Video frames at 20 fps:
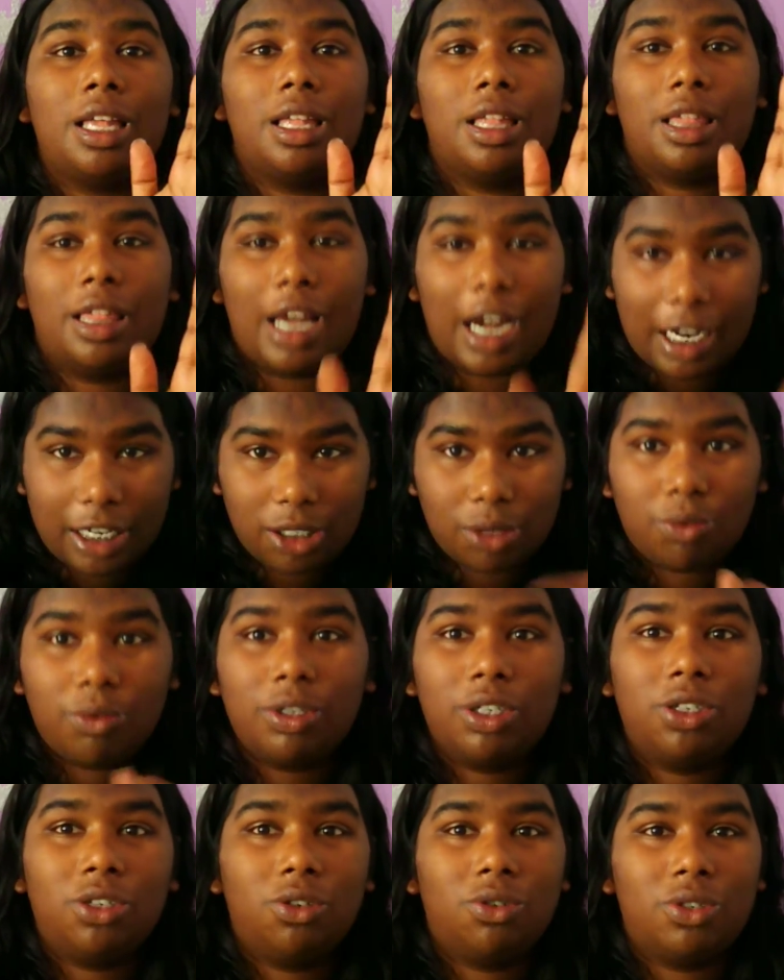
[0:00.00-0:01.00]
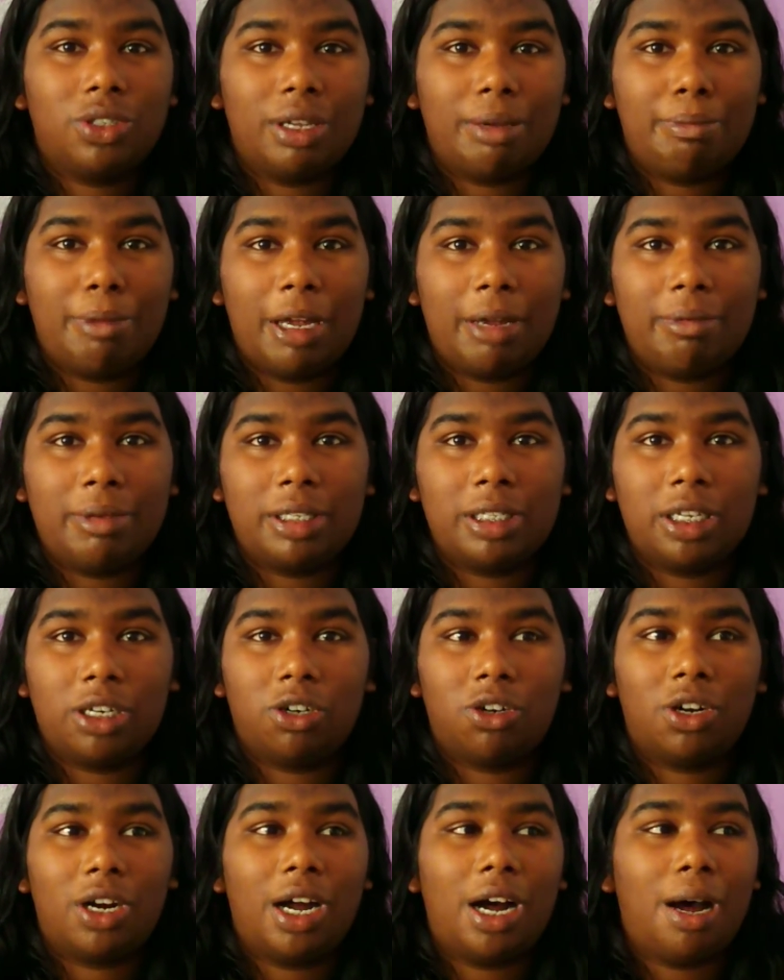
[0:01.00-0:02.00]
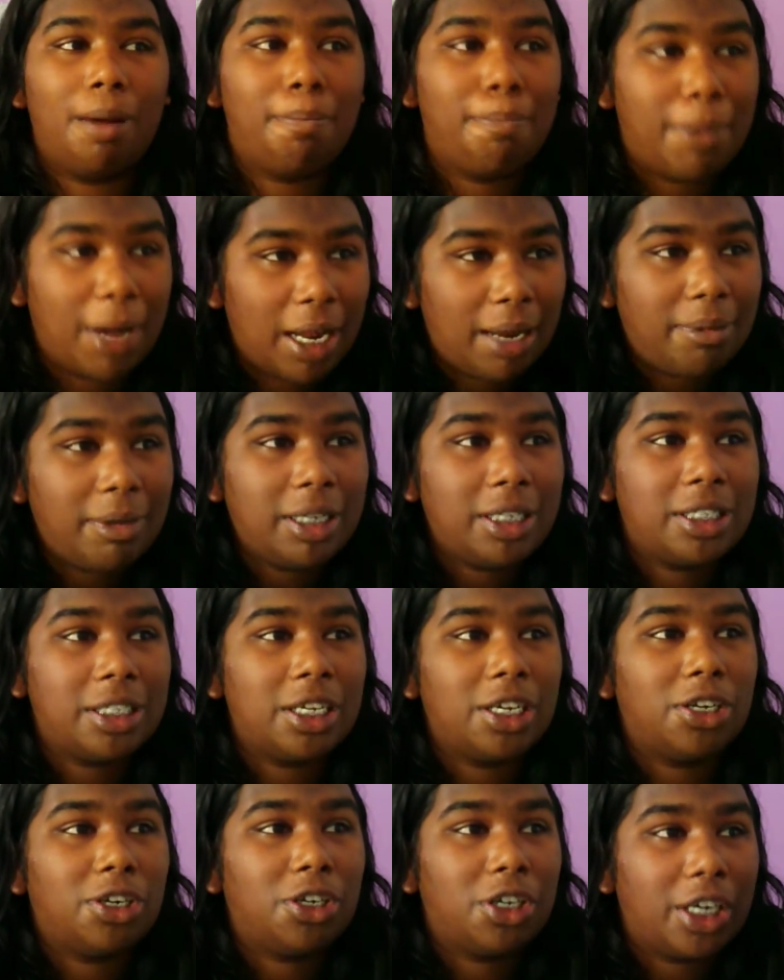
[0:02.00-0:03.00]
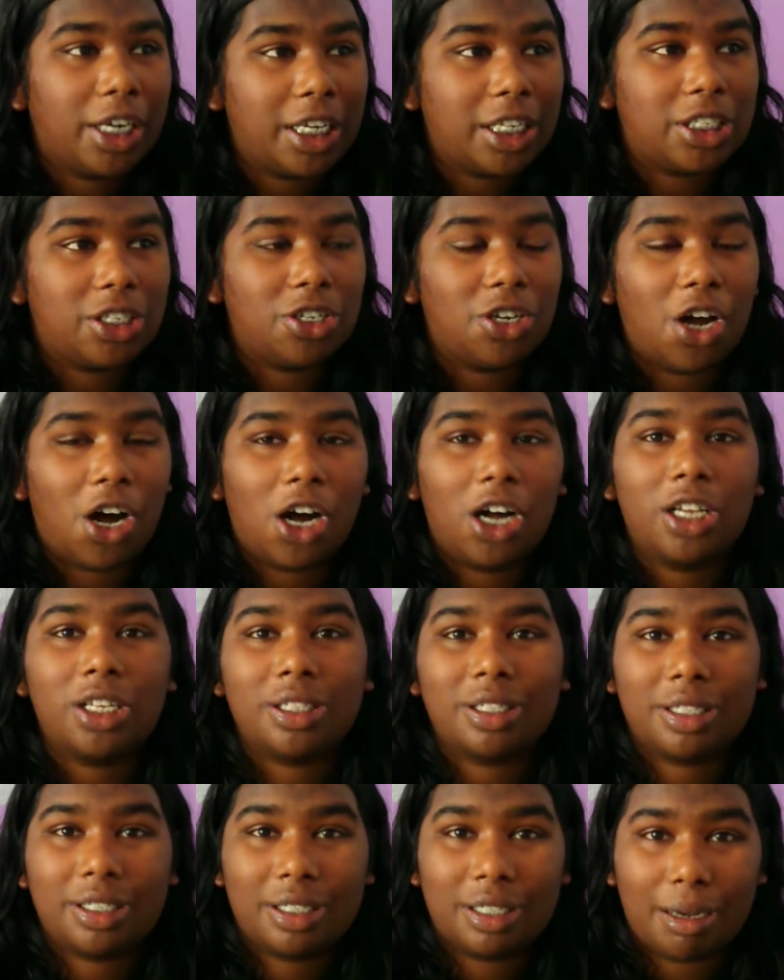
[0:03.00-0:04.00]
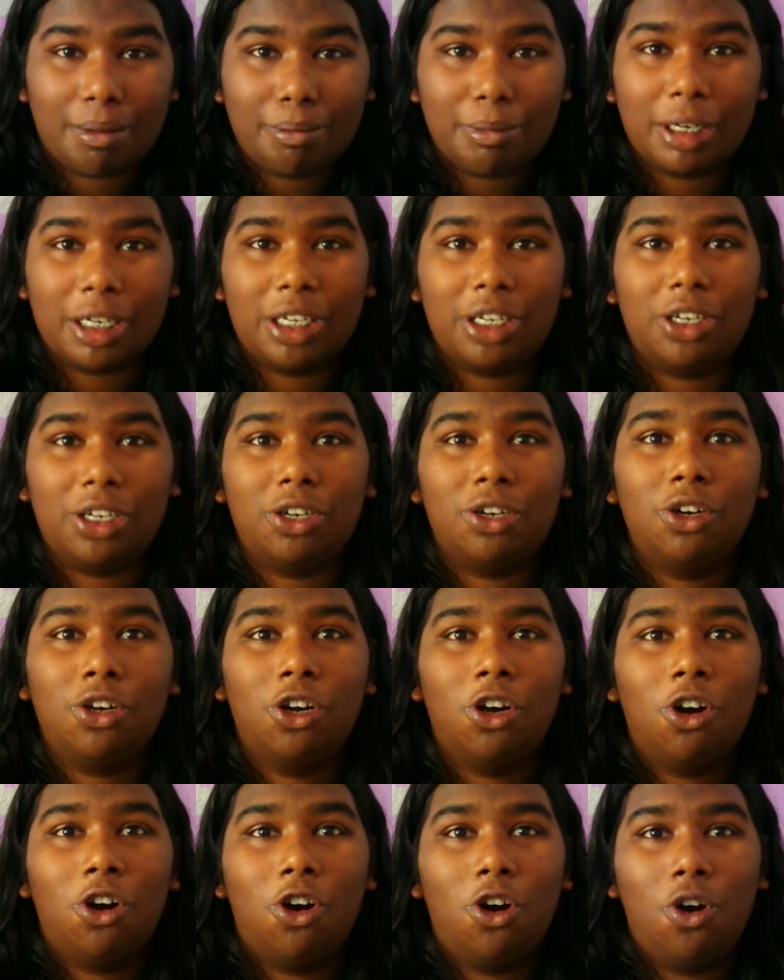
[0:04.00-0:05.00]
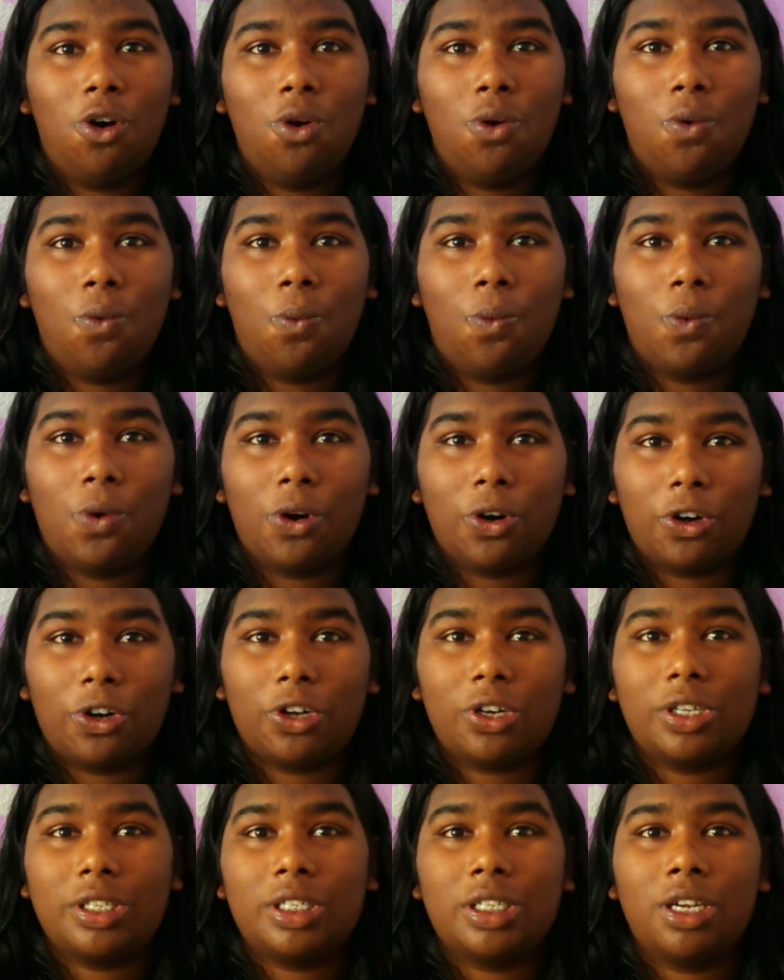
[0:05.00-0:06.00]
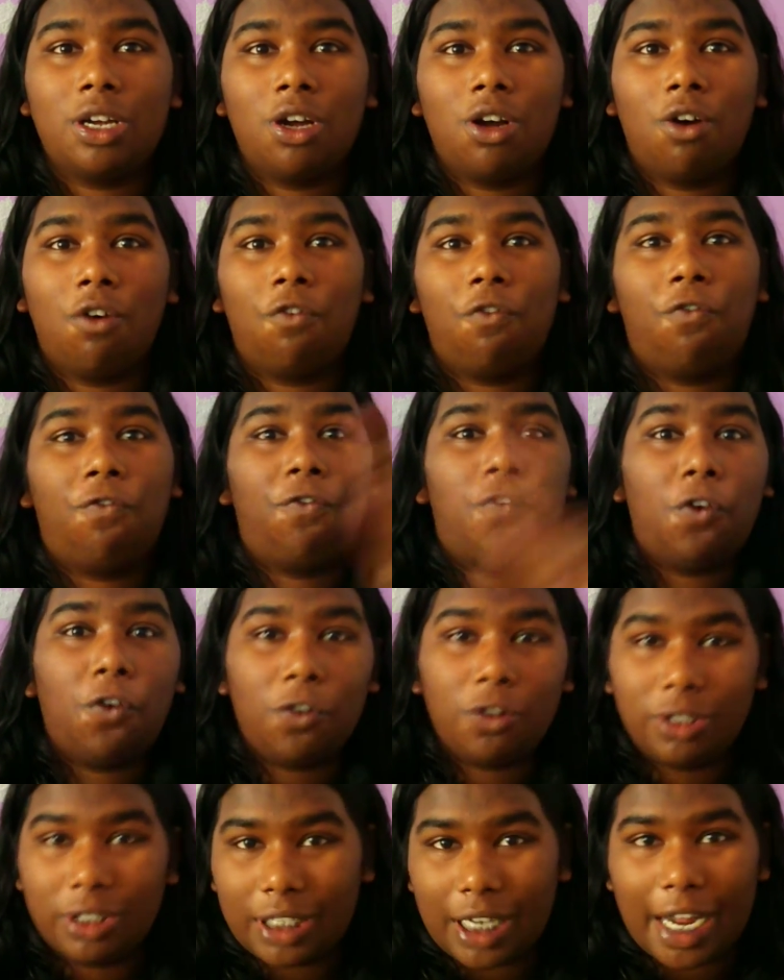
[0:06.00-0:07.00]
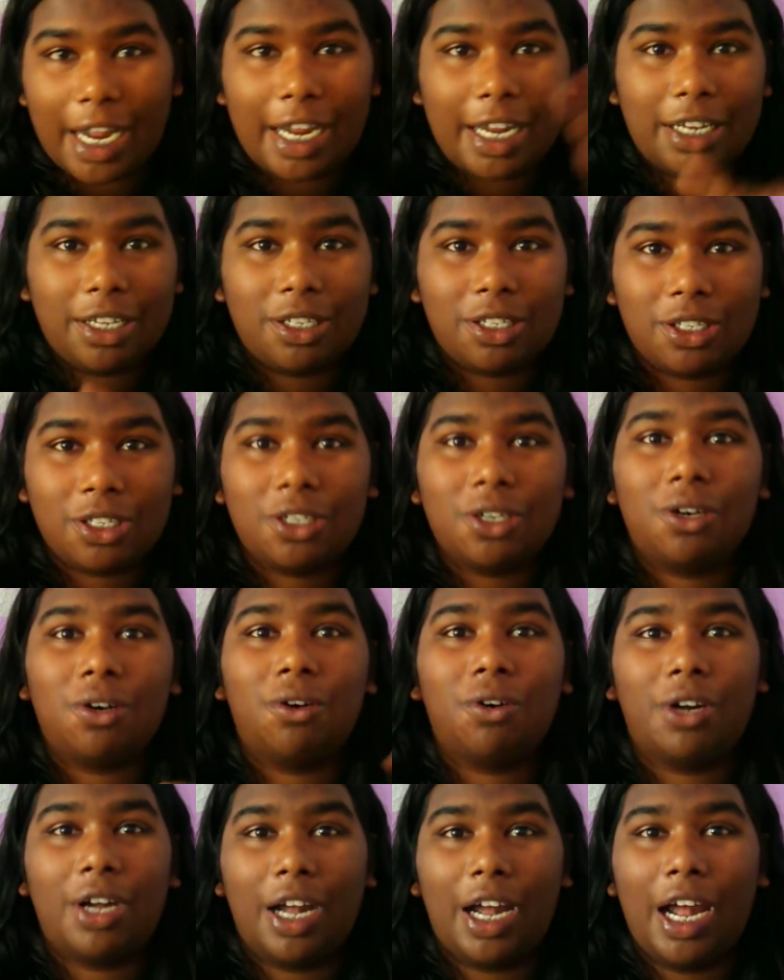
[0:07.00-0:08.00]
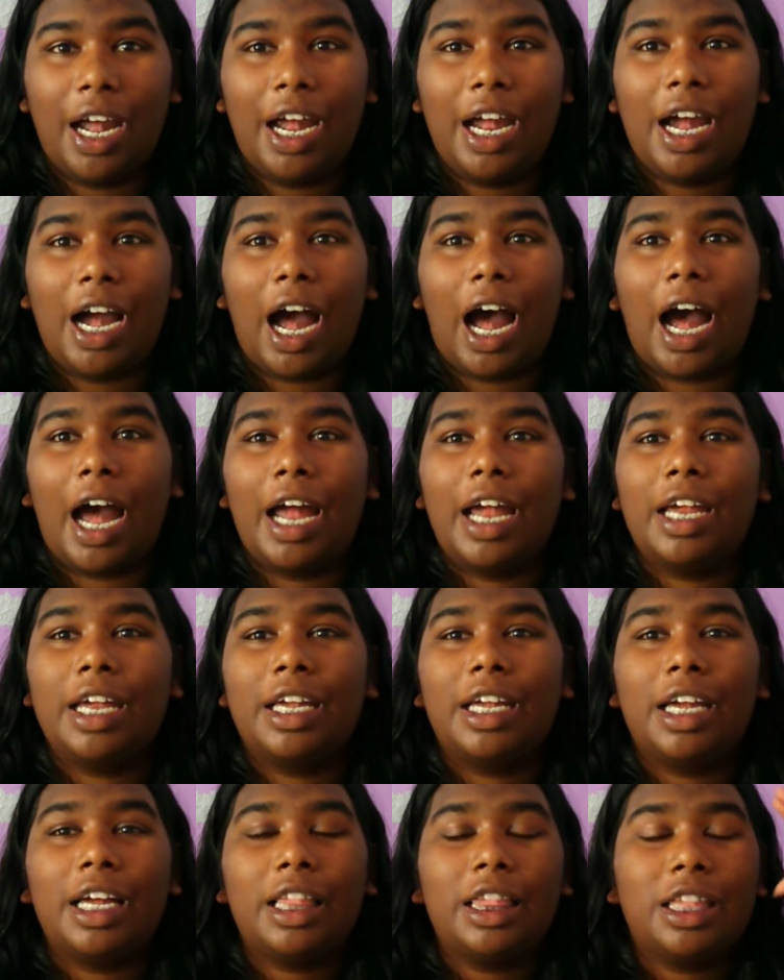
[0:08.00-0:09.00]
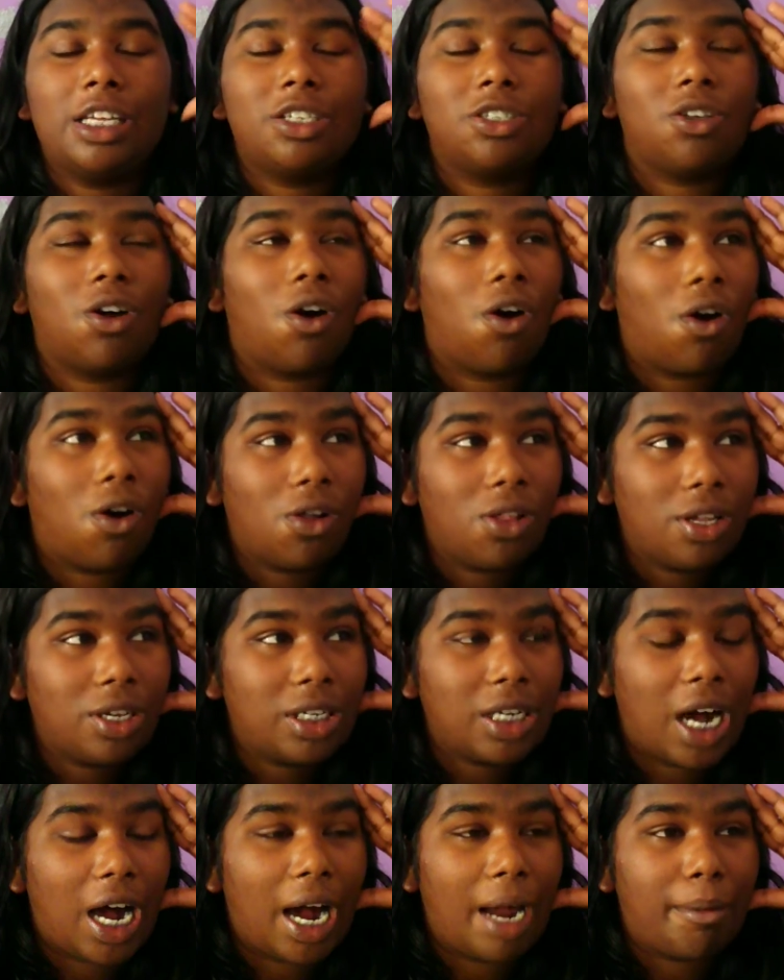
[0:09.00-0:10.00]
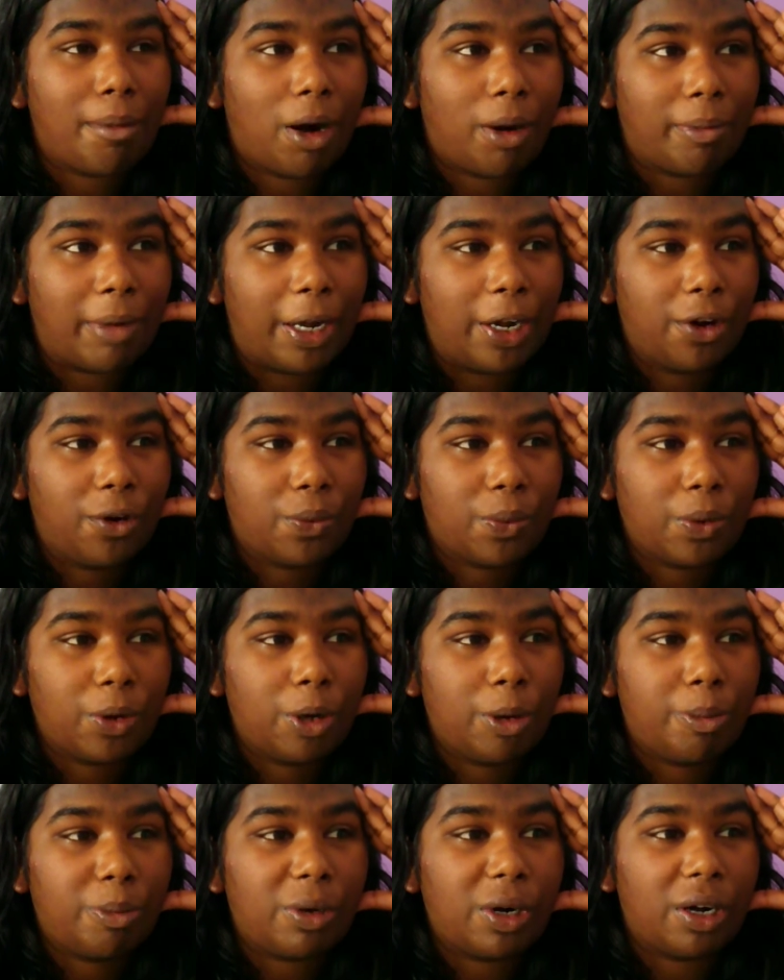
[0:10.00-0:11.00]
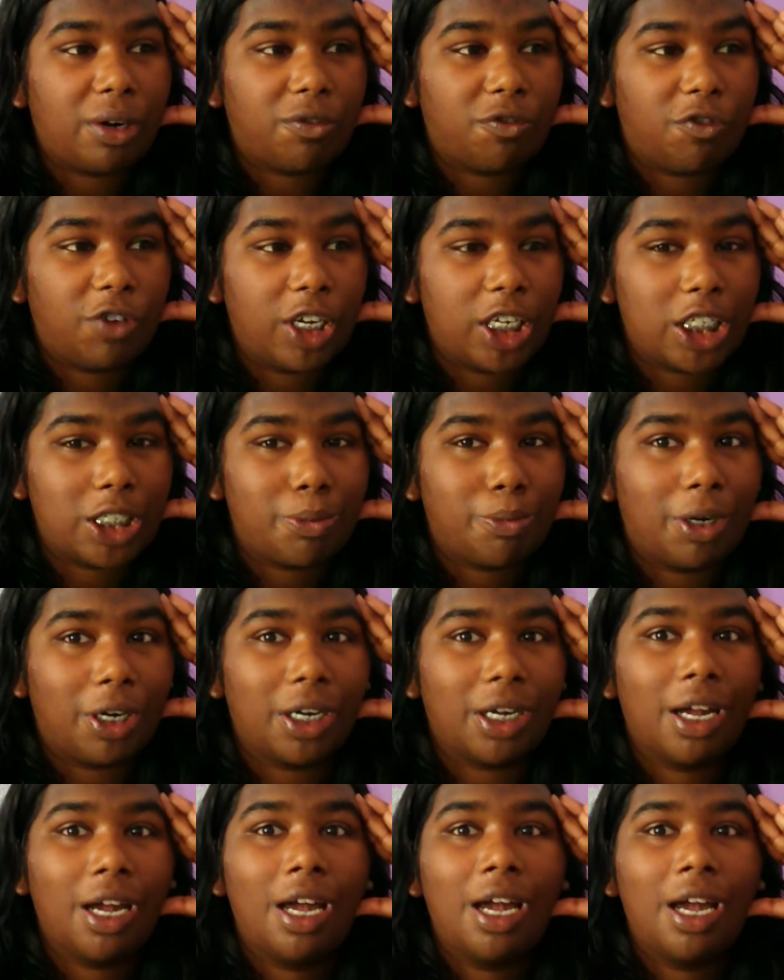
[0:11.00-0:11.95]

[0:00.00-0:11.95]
That's when you use a babysitter. A babysitter is not somebody who works full days, okay? I get this all the time on my group on Facebook,